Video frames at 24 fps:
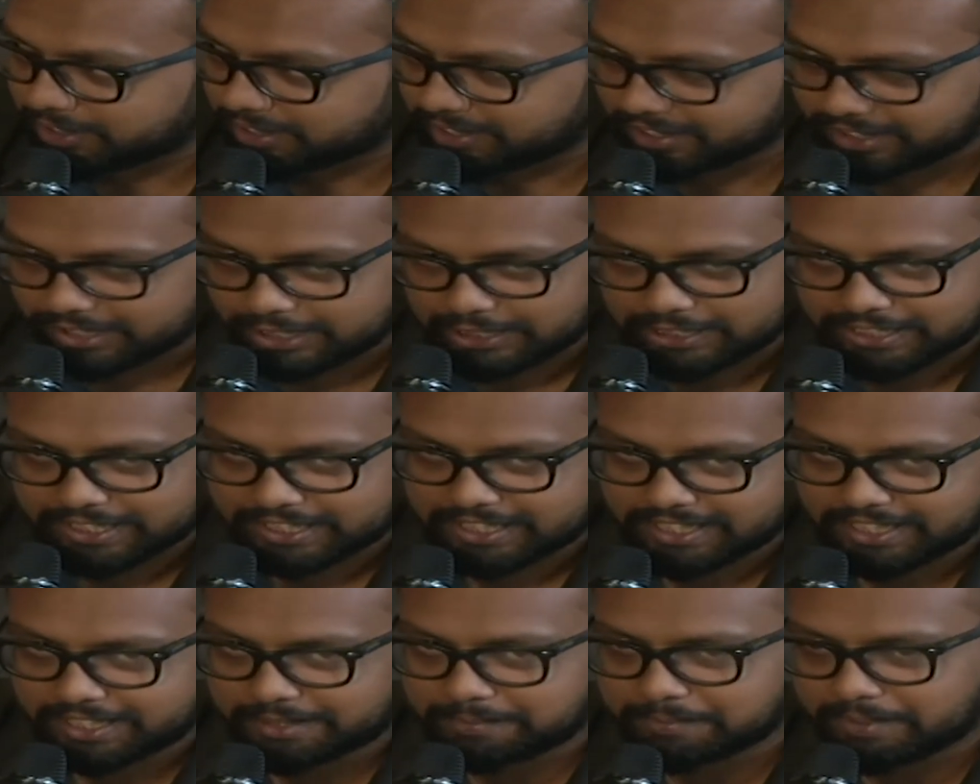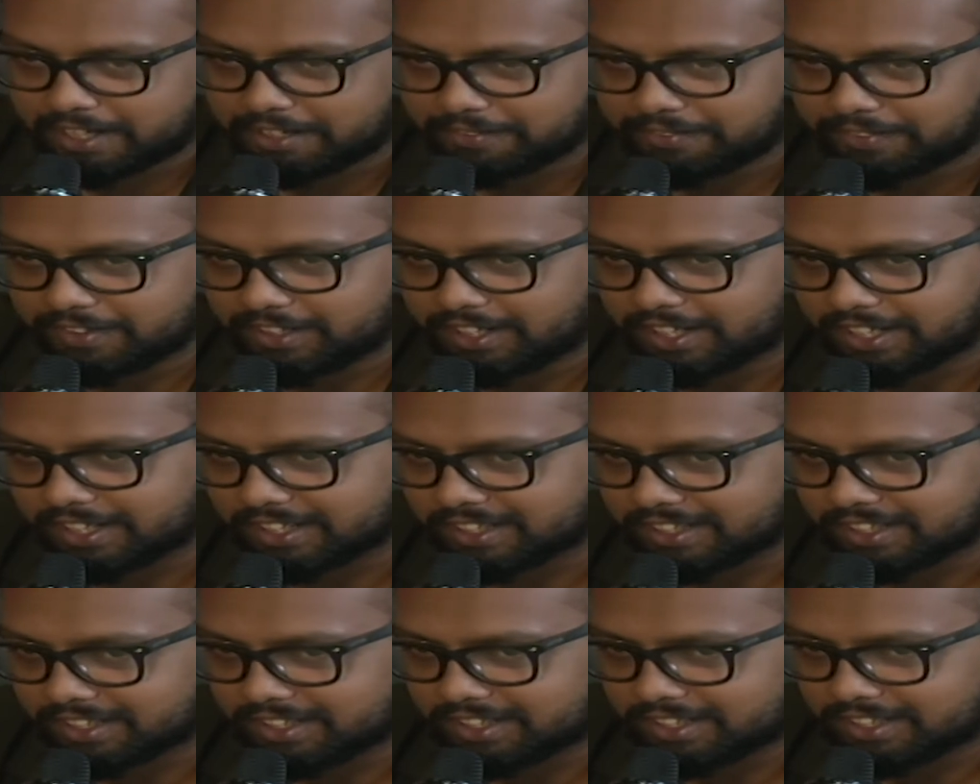and all that, right? But I feel like
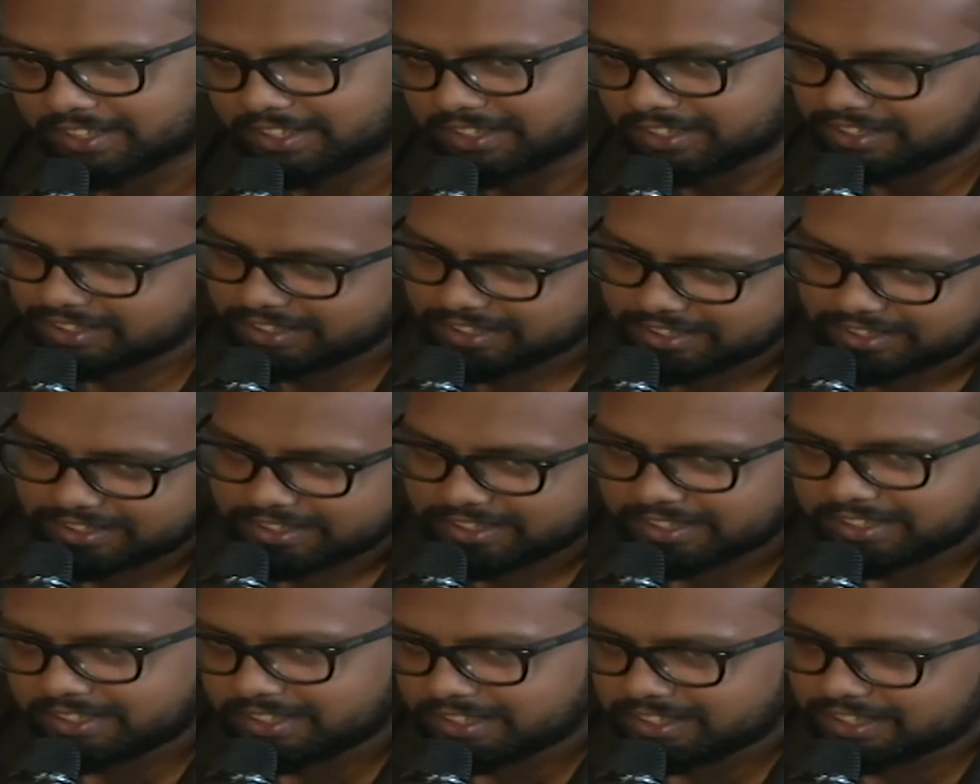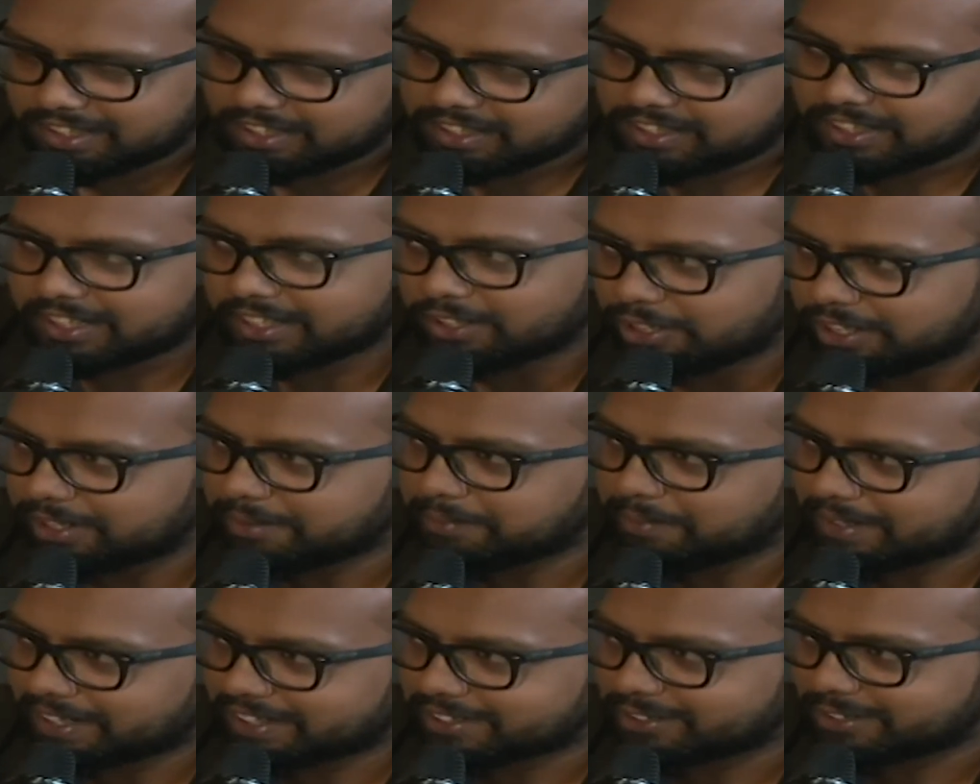they're
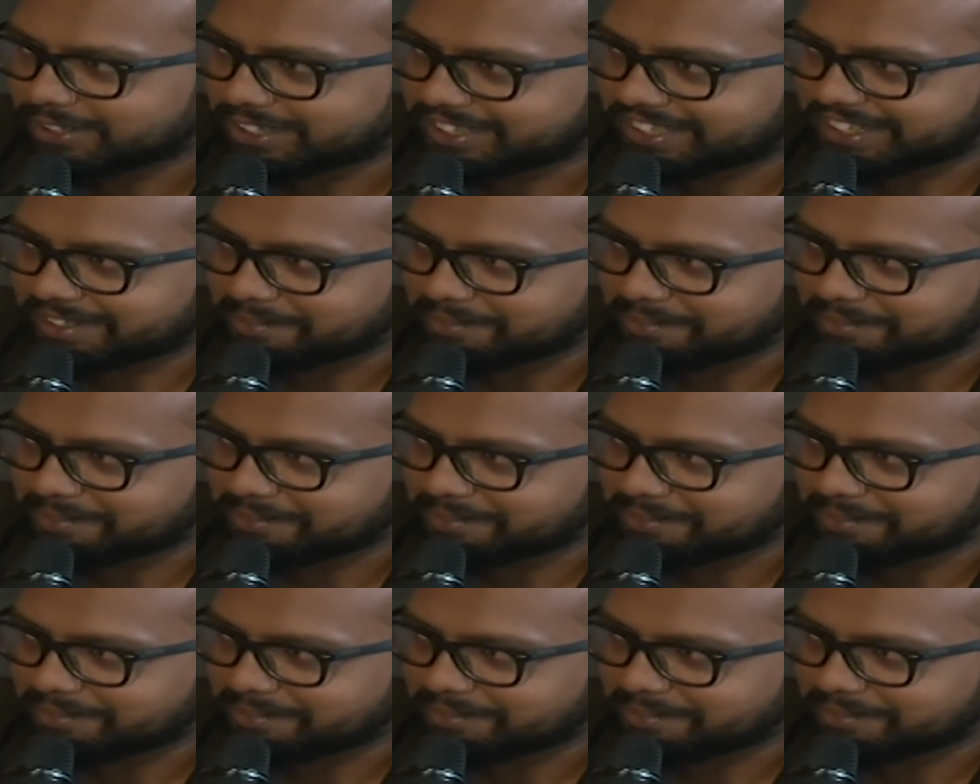going back to the same